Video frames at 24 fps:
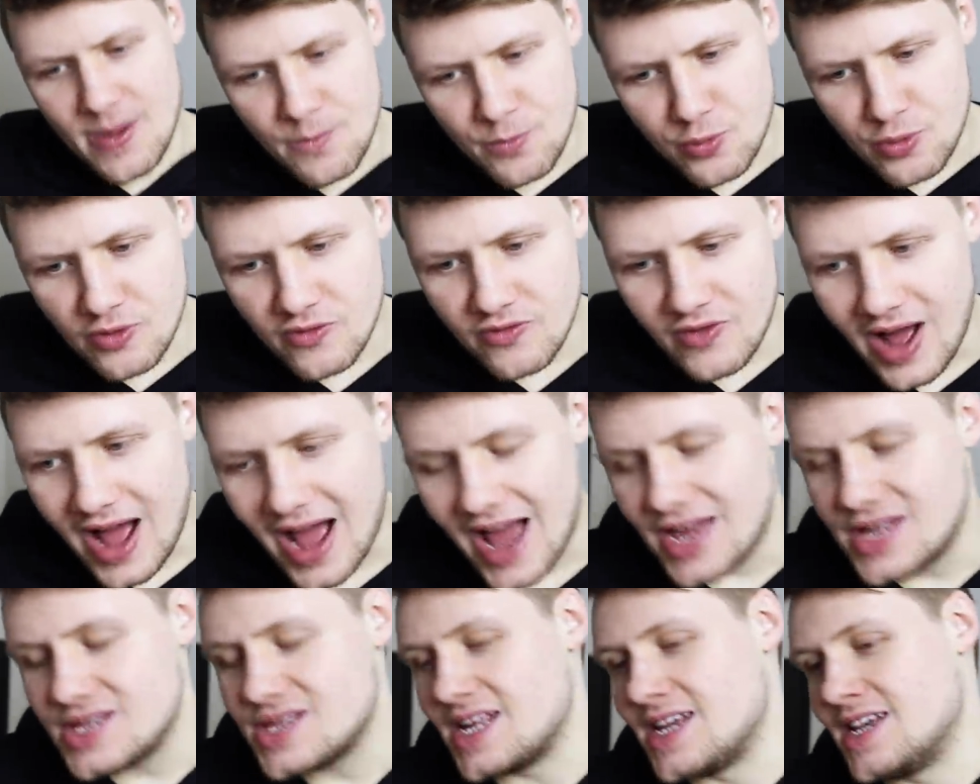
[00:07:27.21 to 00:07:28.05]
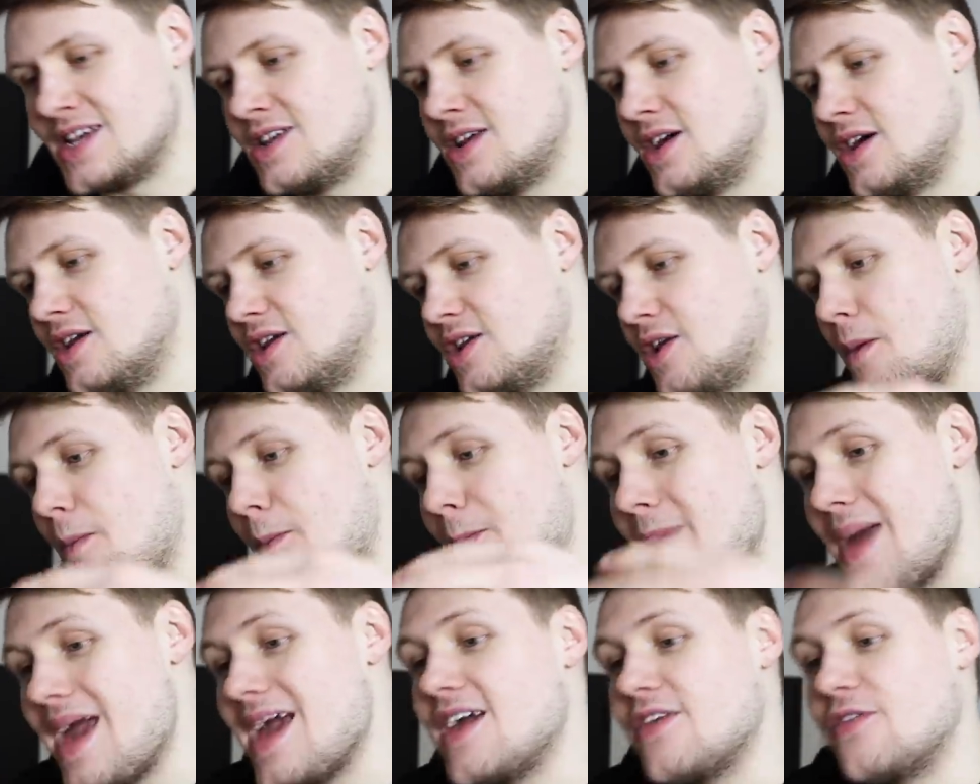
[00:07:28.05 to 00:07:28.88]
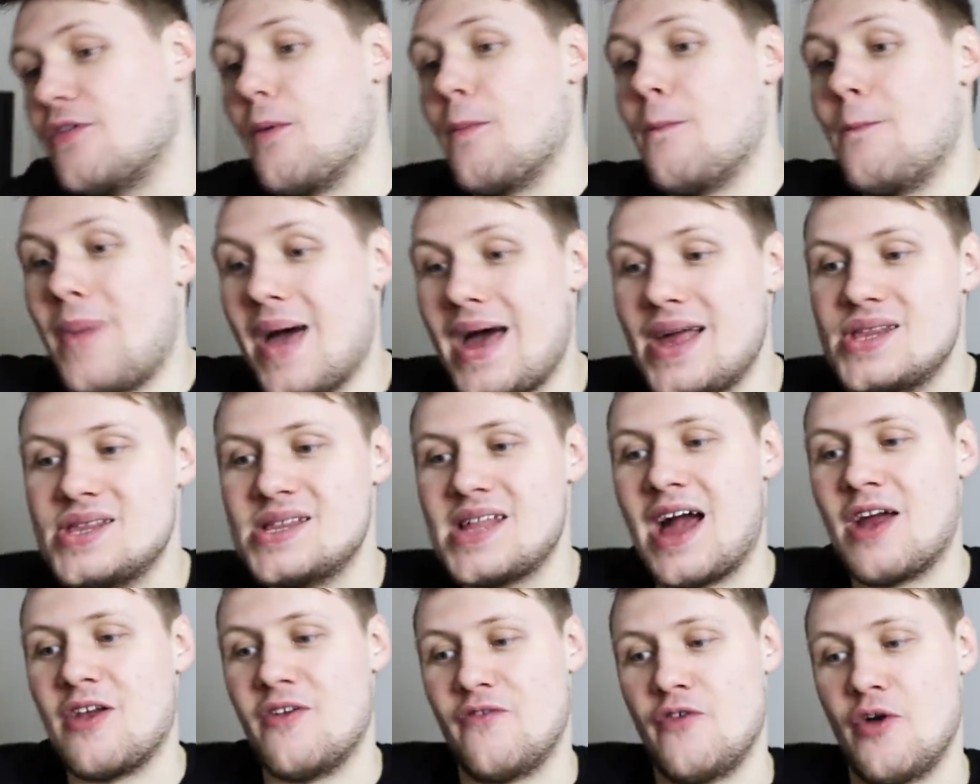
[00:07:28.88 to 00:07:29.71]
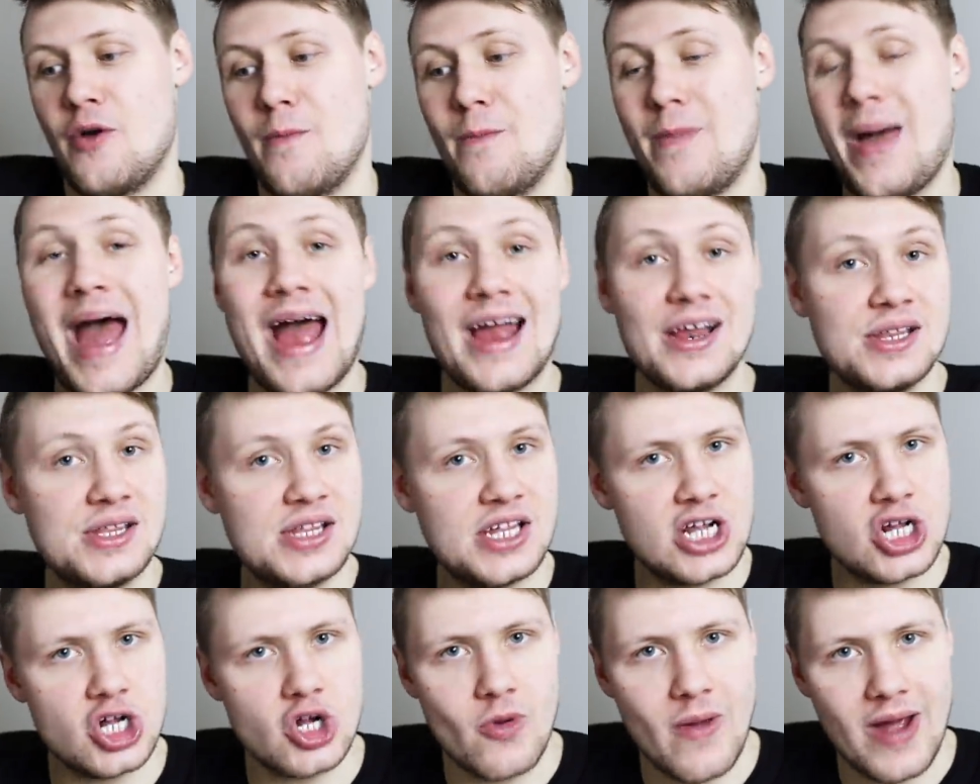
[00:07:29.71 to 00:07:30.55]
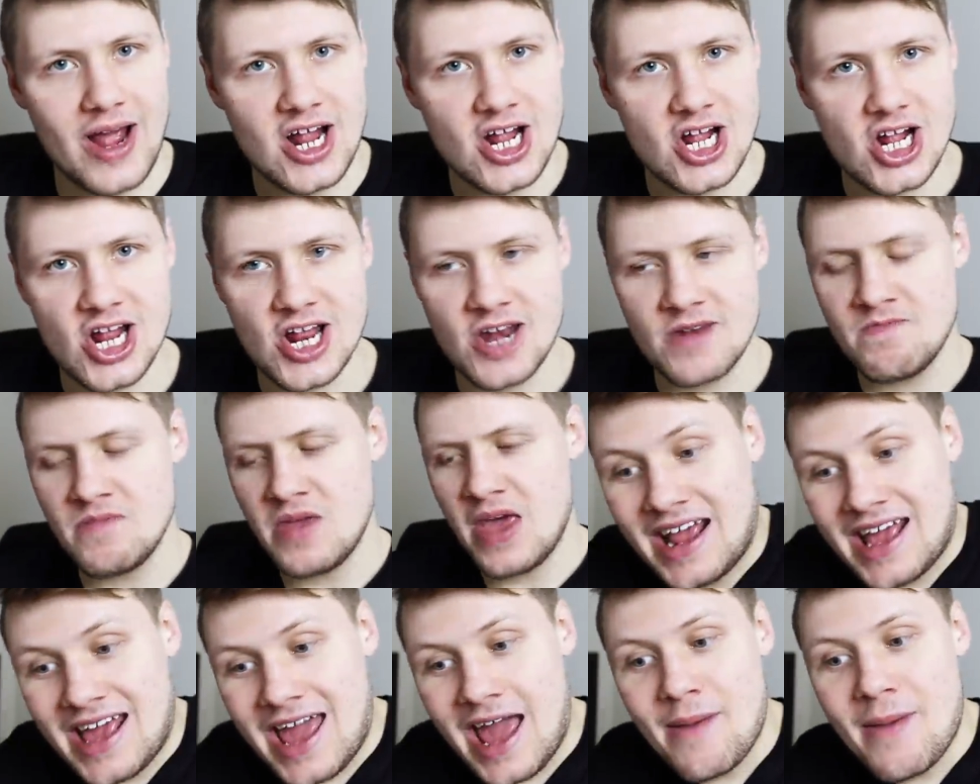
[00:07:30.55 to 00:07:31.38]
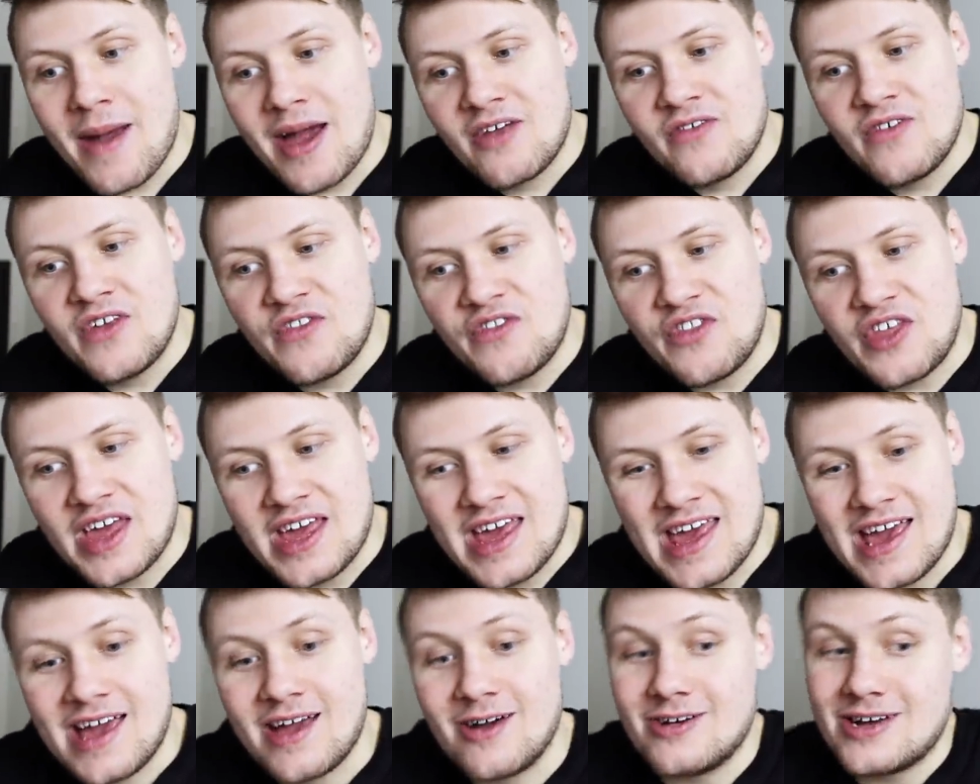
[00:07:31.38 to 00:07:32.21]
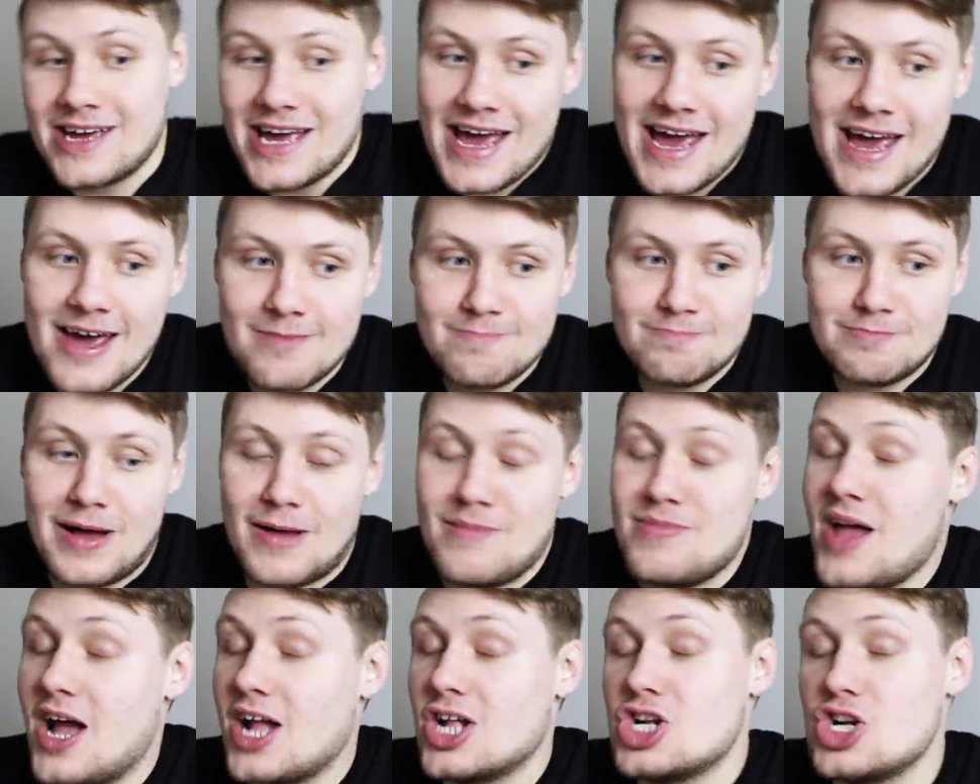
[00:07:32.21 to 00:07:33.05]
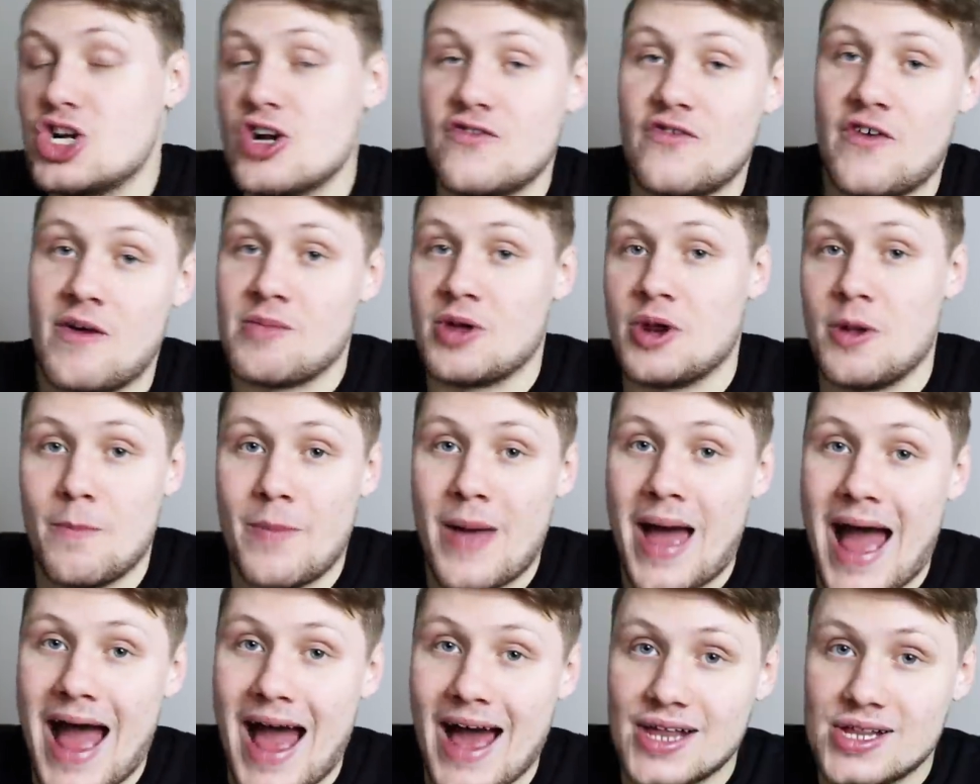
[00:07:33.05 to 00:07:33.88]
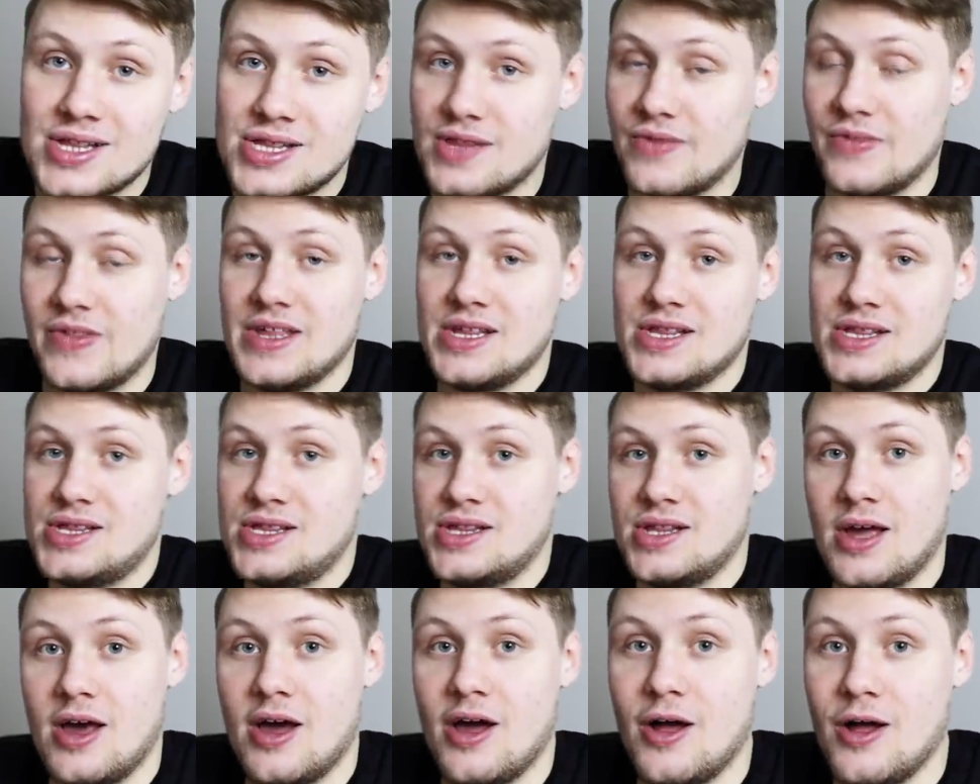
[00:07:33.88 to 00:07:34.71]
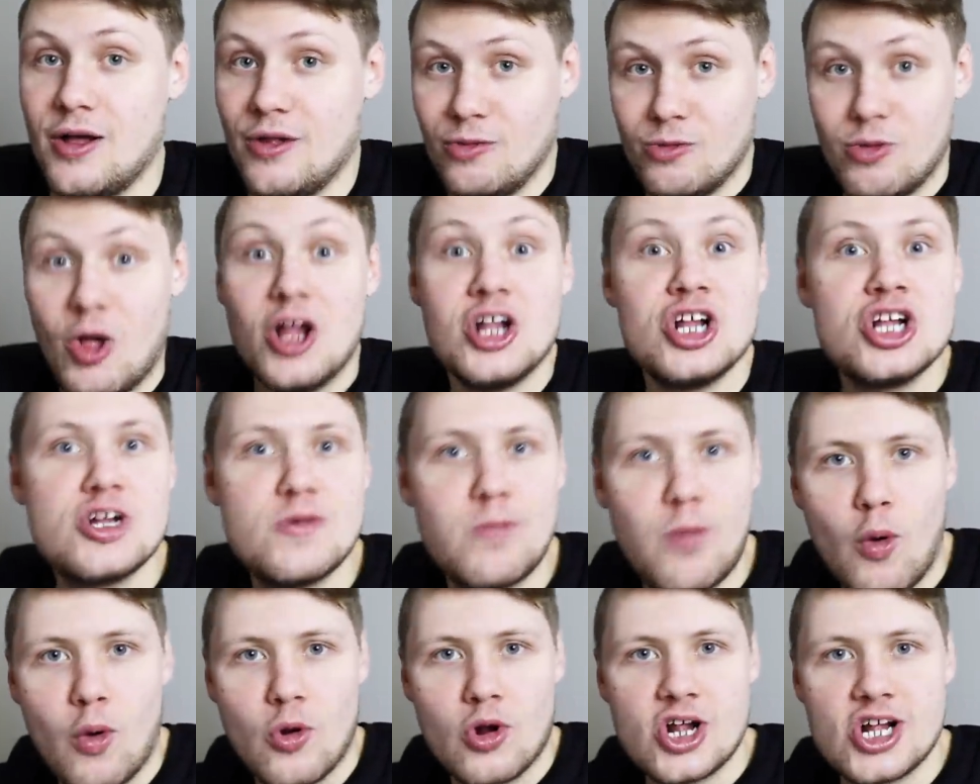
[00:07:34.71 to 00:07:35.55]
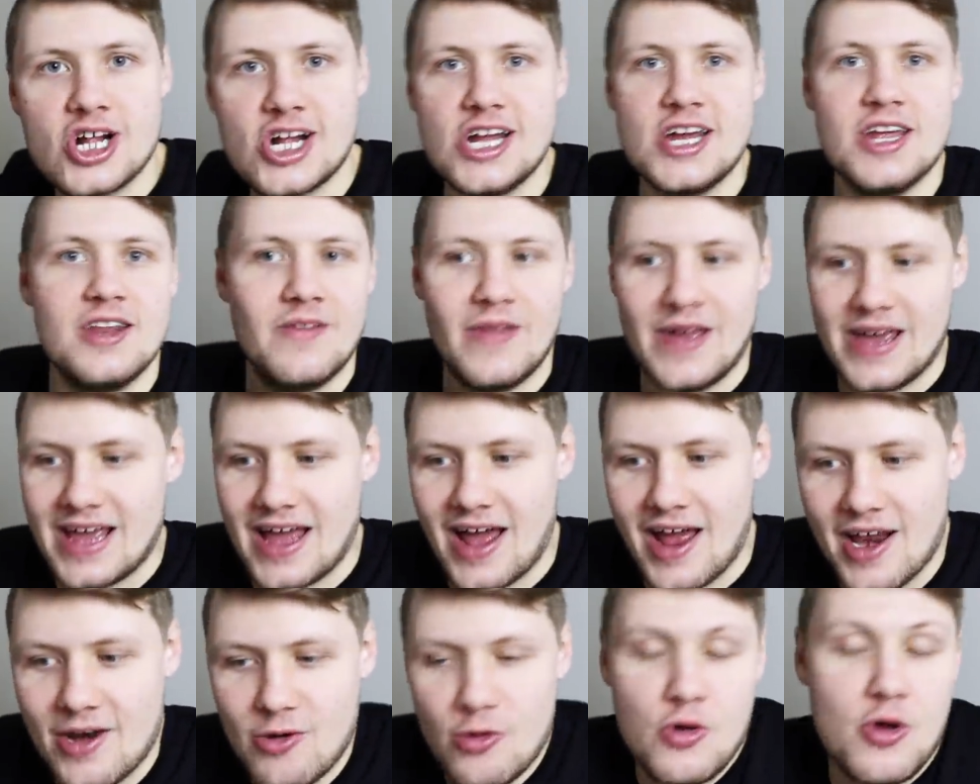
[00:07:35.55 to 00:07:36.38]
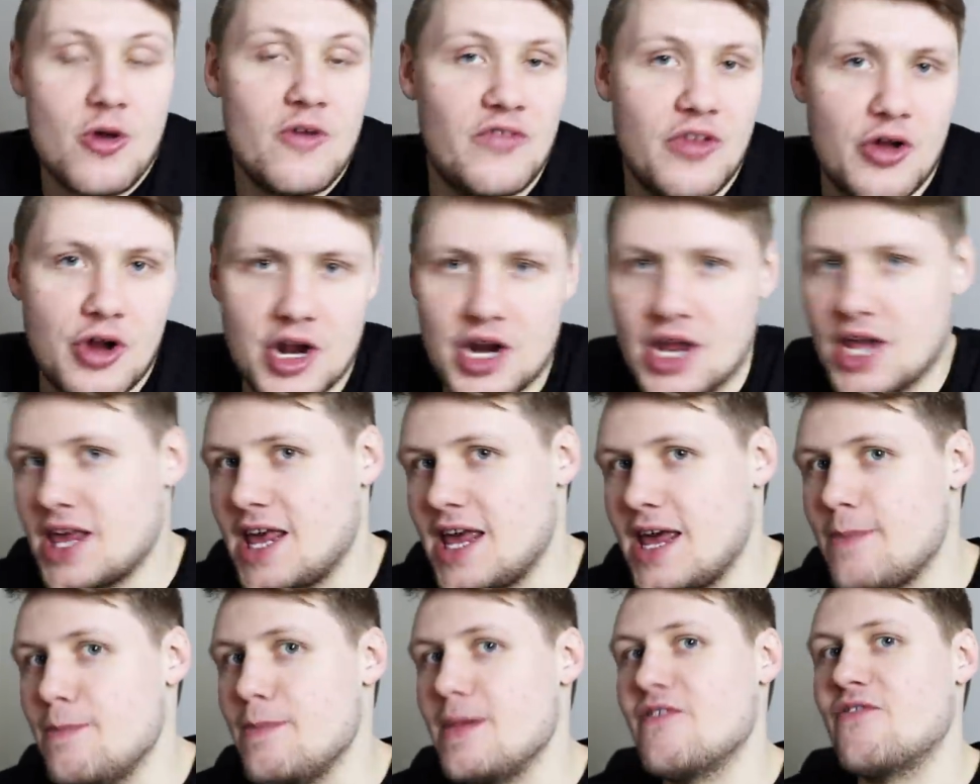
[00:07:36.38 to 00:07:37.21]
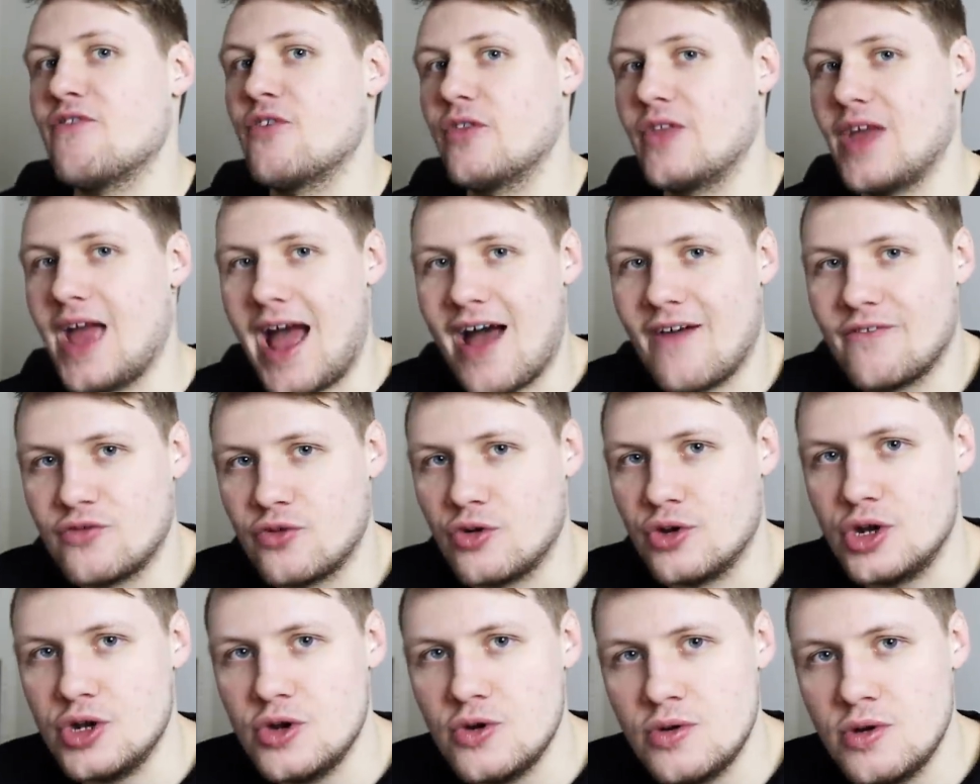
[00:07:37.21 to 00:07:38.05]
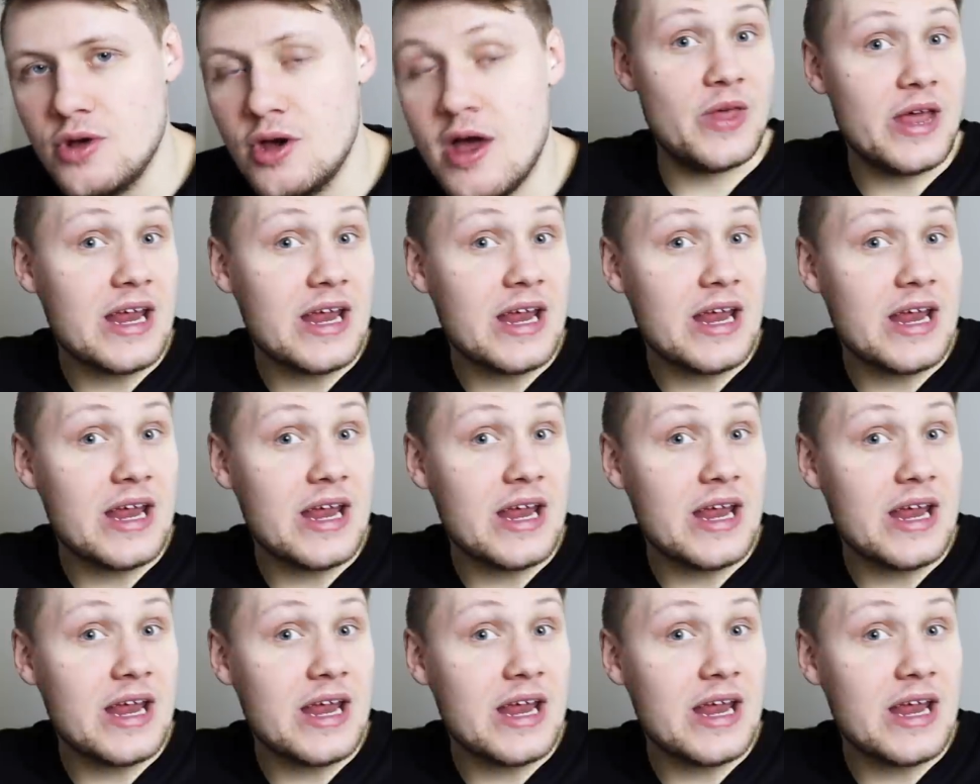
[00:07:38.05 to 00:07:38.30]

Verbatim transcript: improvise and to, to make the best out of a bad situation. And I came out of it thinking, okay, I'm not sure if I'm gonna pass this uh, lunch portion, like I don't know if they're going to keep me for the afternoon.